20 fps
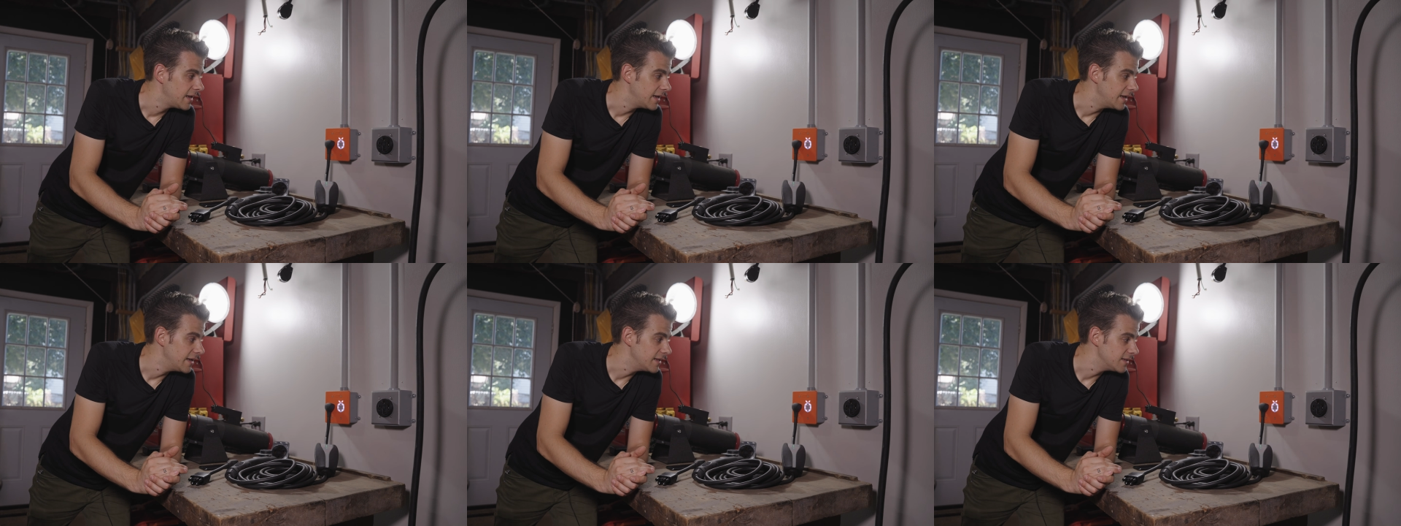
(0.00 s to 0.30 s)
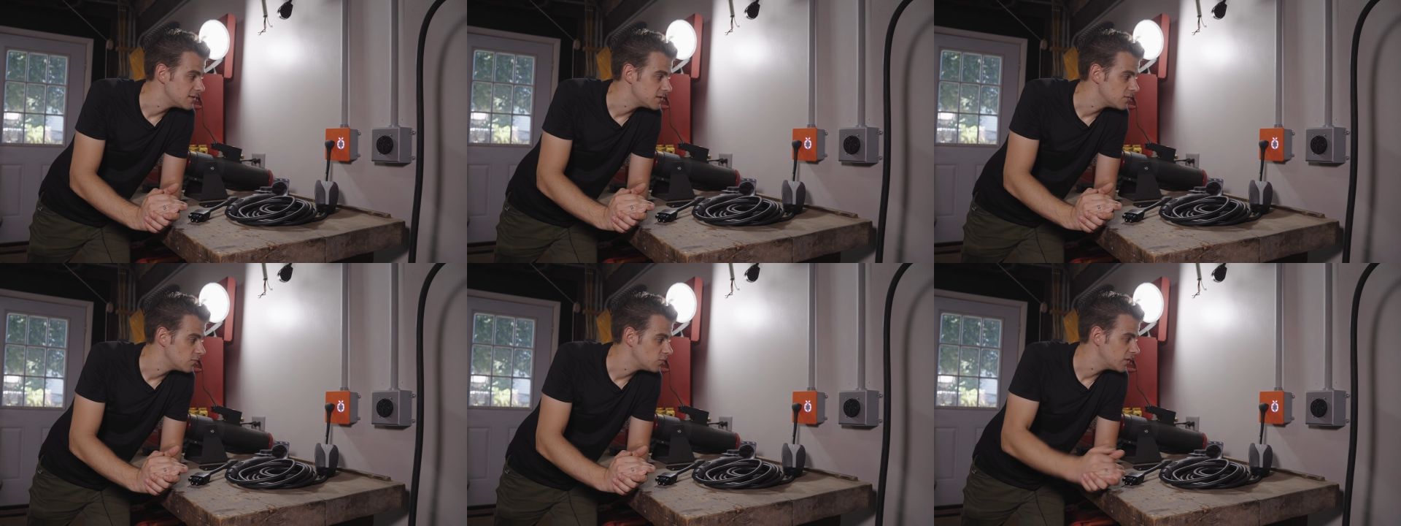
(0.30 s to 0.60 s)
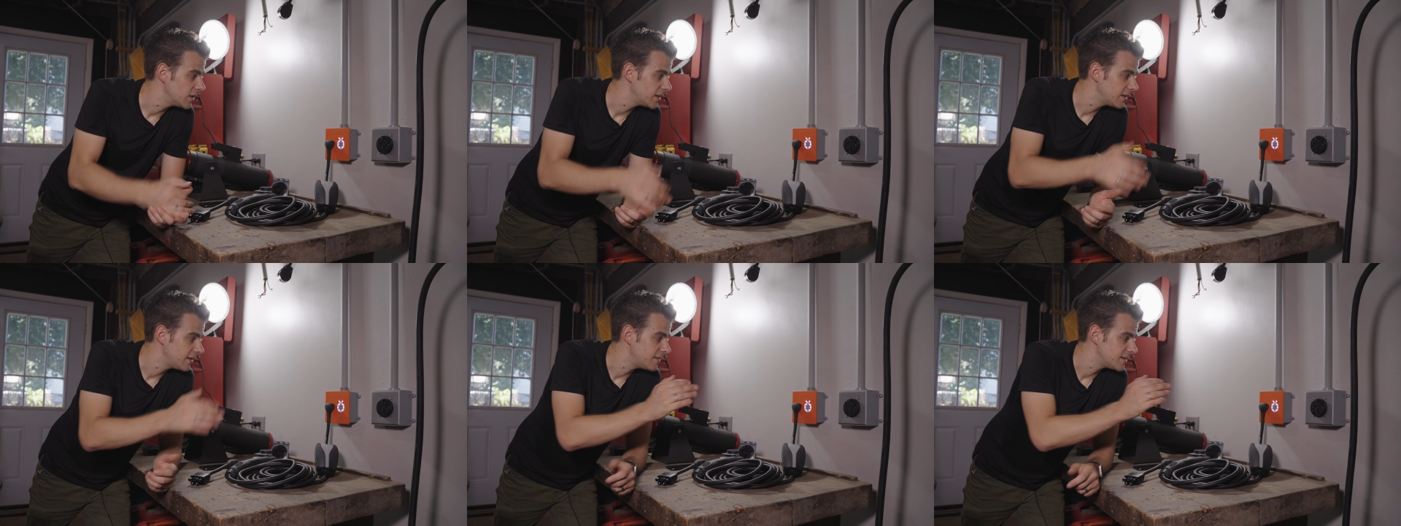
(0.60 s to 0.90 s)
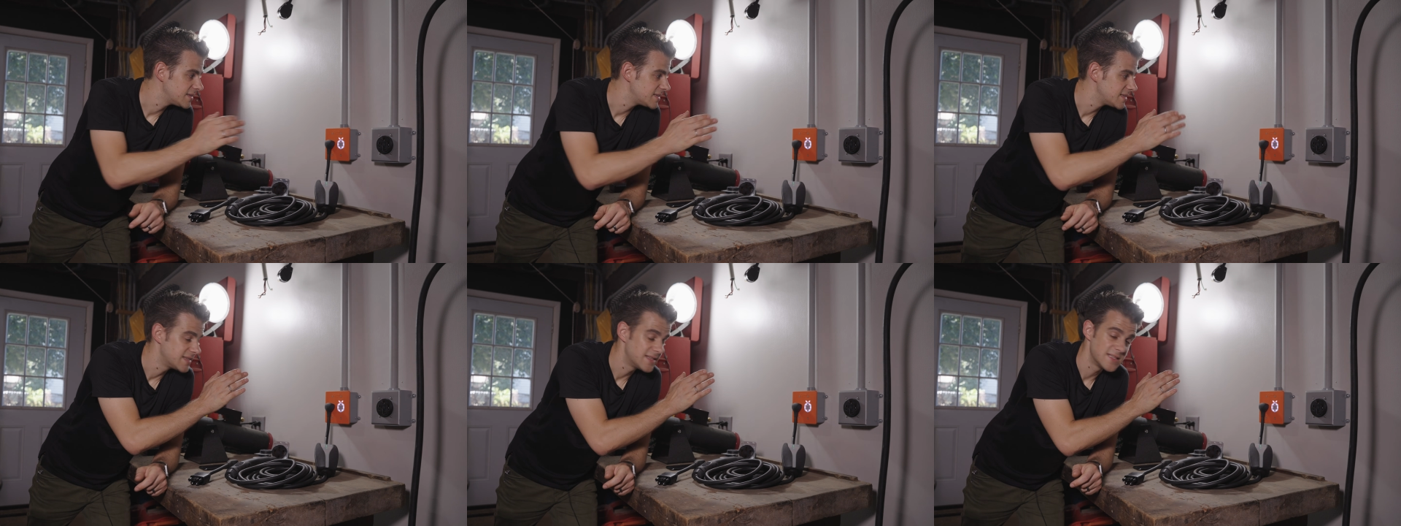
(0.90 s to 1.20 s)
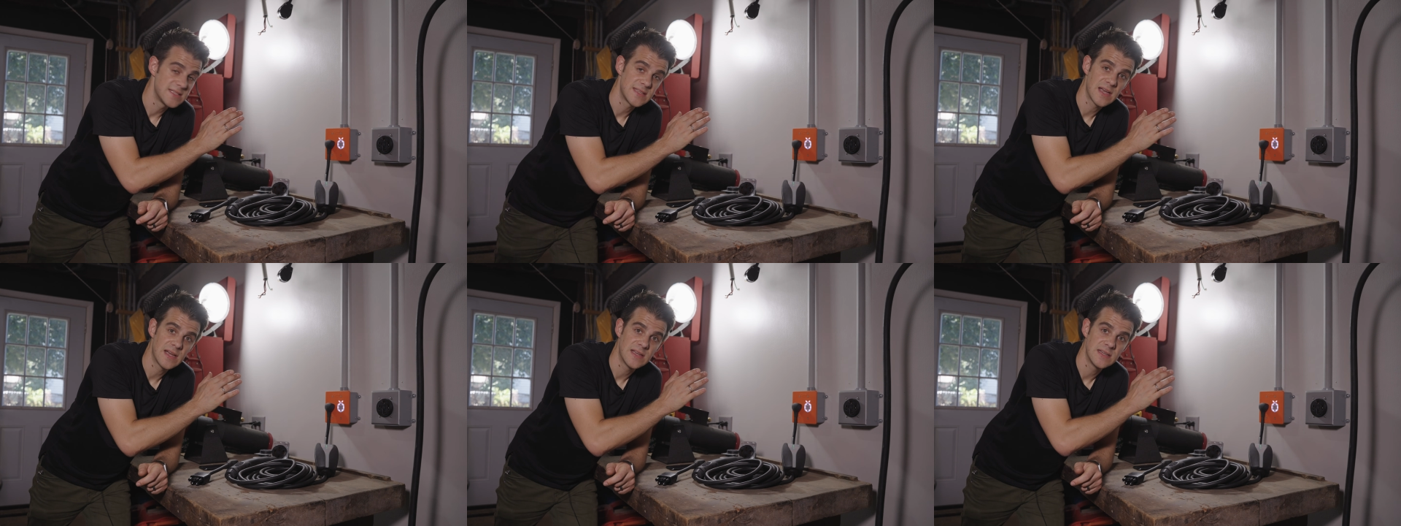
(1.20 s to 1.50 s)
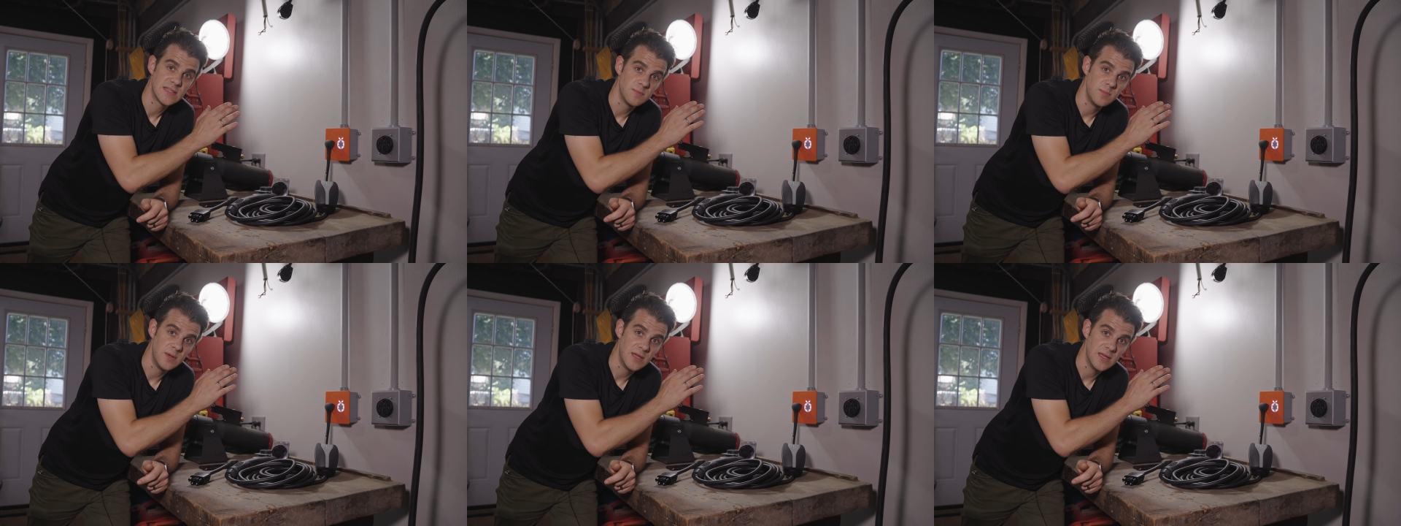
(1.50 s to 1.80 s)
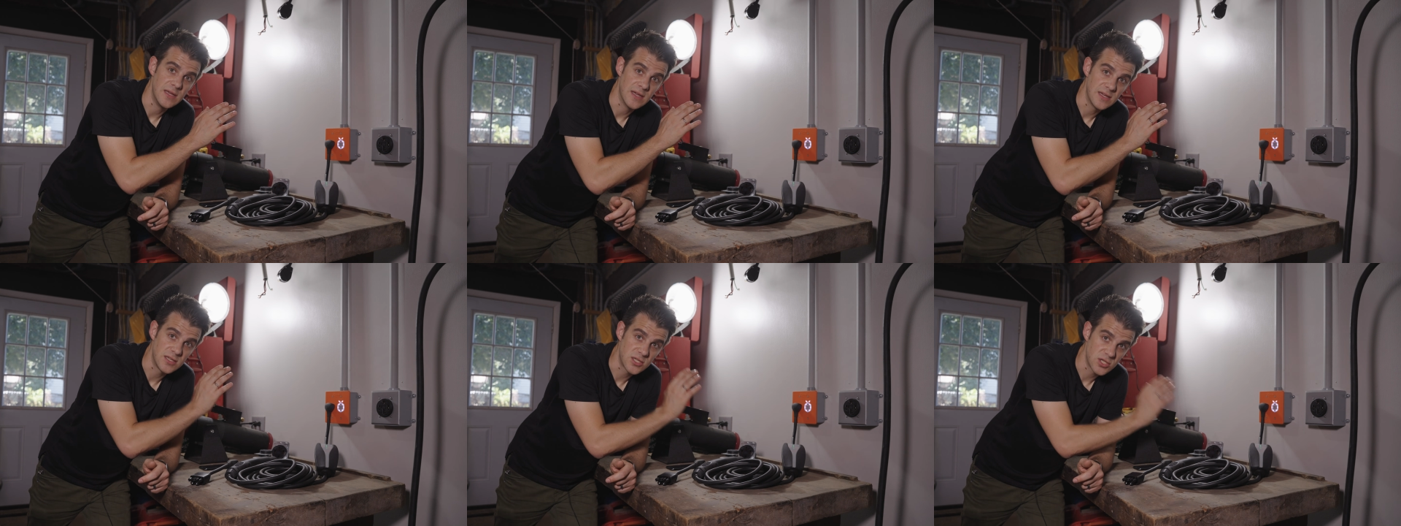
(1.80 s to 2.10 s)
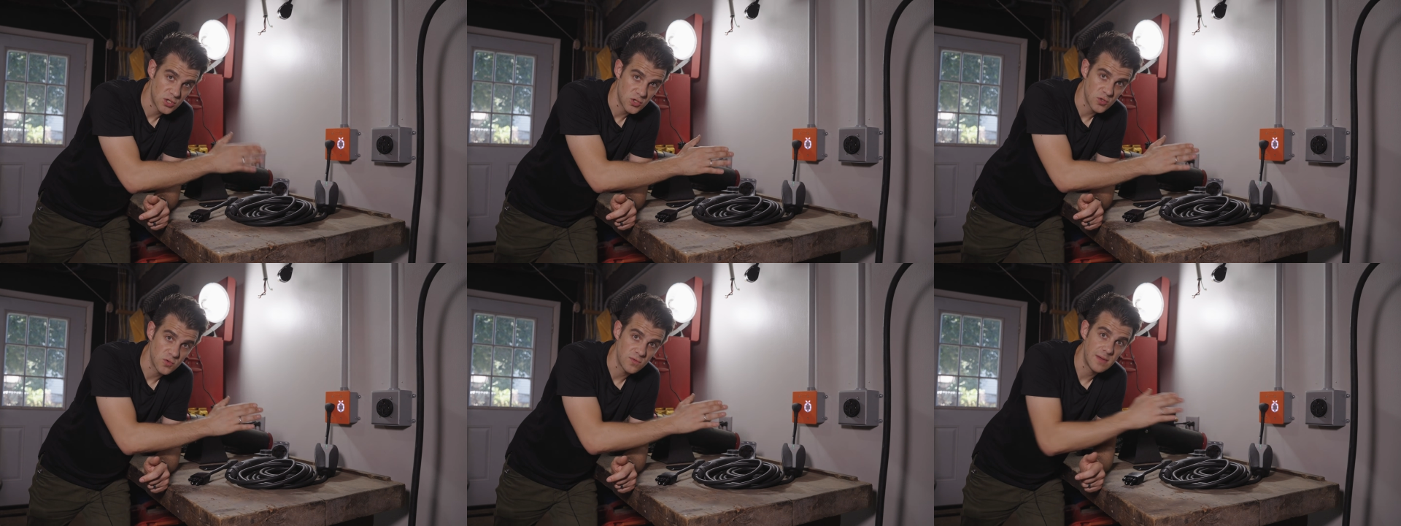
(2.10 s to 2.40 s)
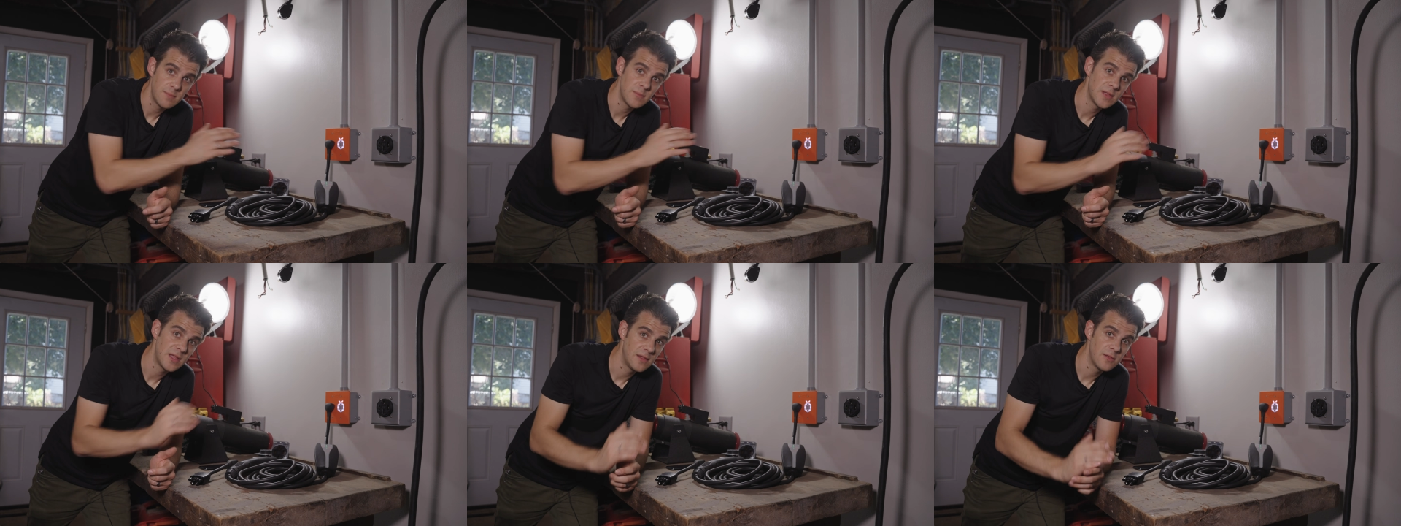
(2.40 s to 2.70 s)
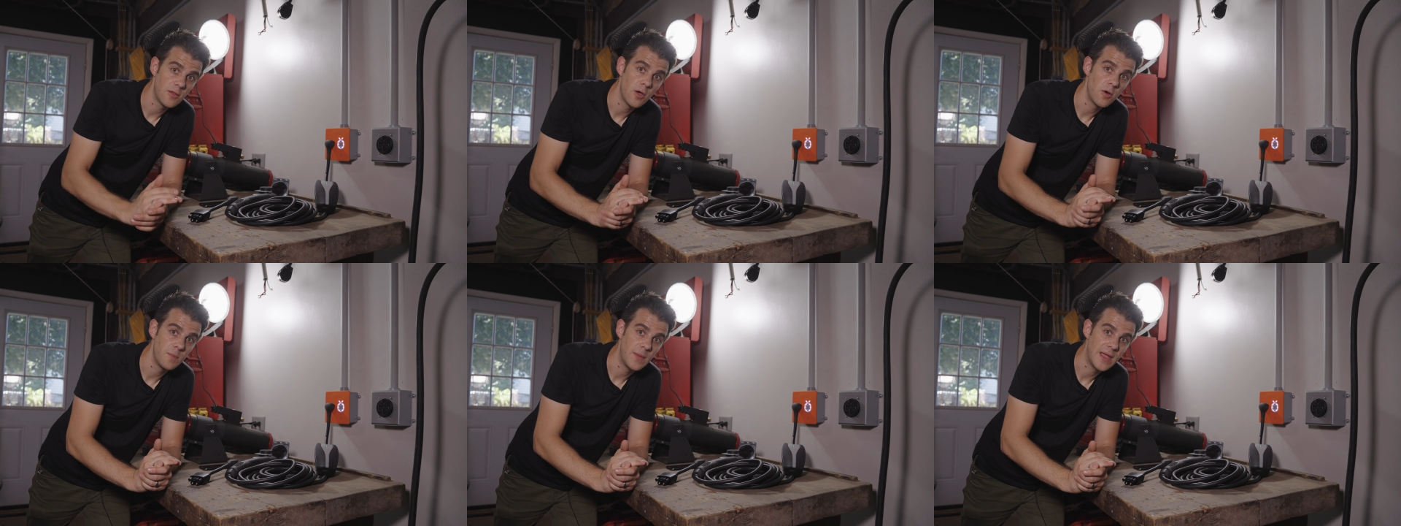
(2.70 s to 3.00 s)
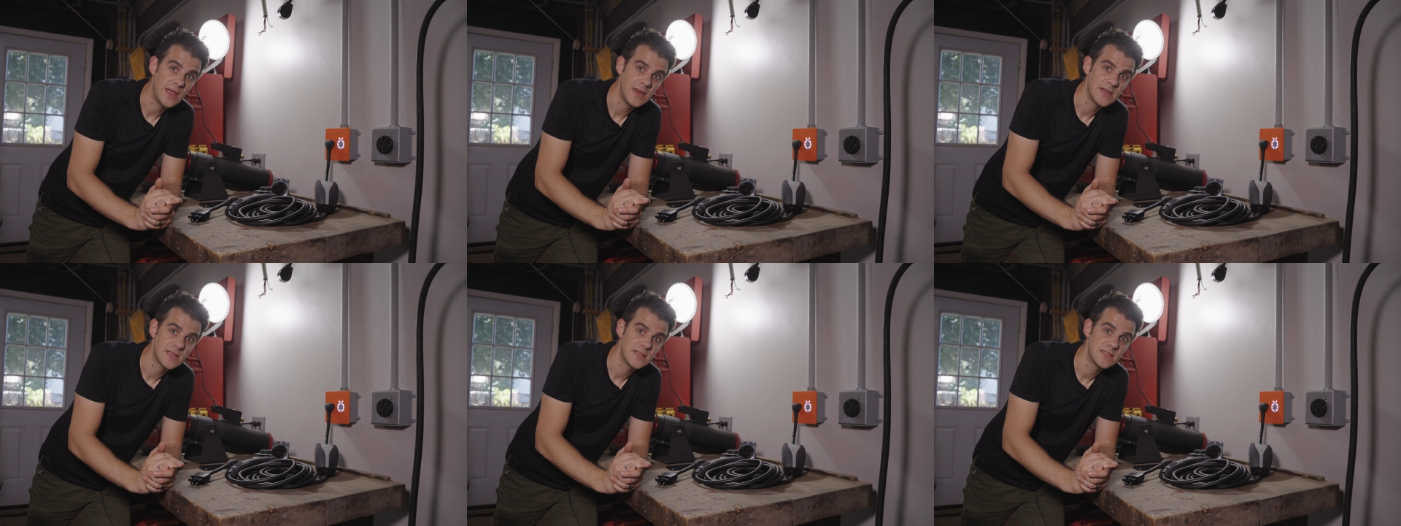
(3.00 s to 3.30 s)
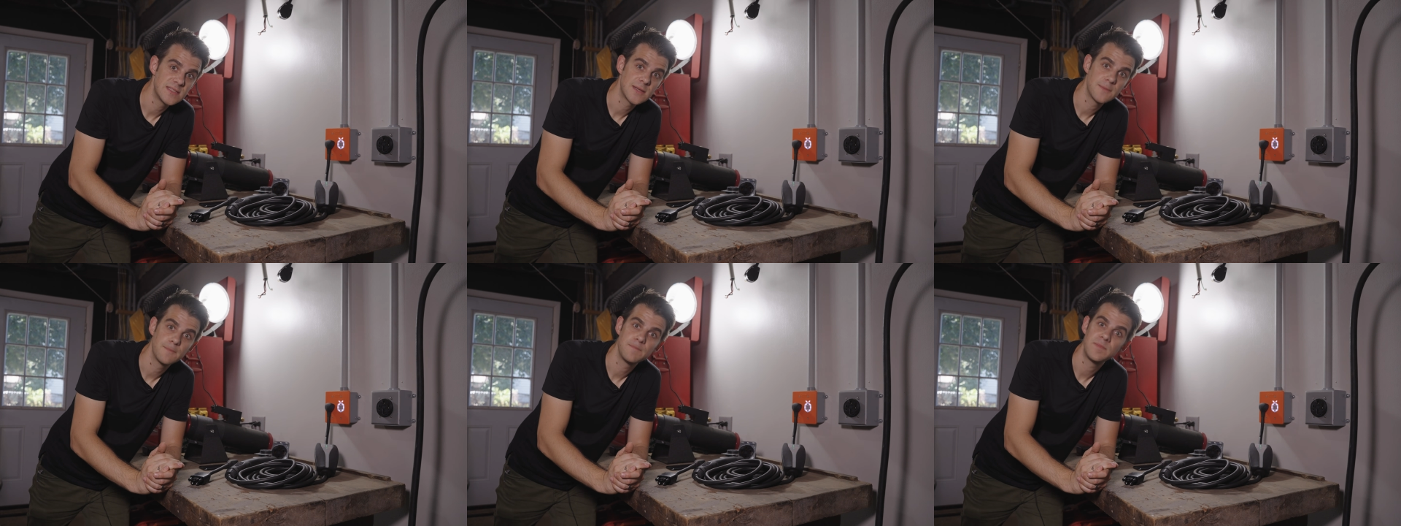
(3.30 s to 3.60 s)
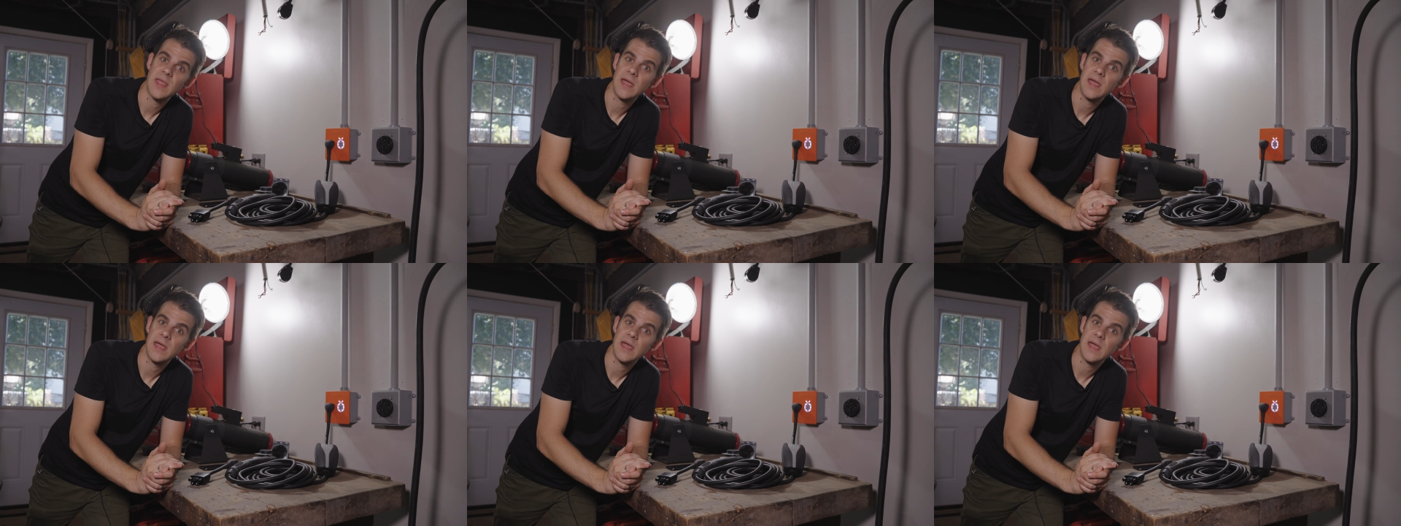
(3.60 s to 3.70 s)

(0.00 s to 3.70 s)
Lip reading: And really this is designed to be extremely low maintenance